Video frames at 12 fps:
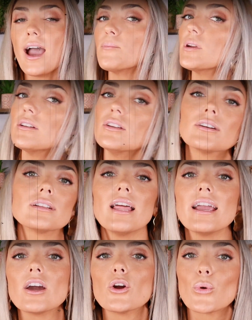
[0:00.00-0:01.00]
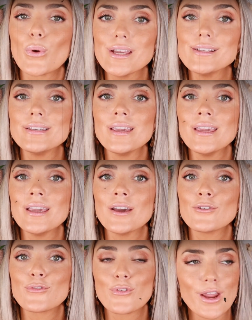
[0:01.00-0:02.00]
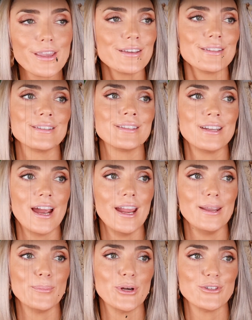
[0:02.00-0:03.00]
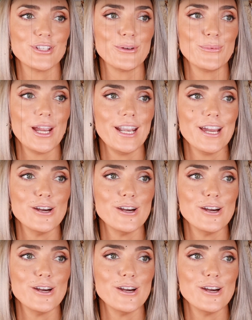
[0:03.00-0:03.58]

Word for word: I'm gonna look like a crazy Frankenstein person right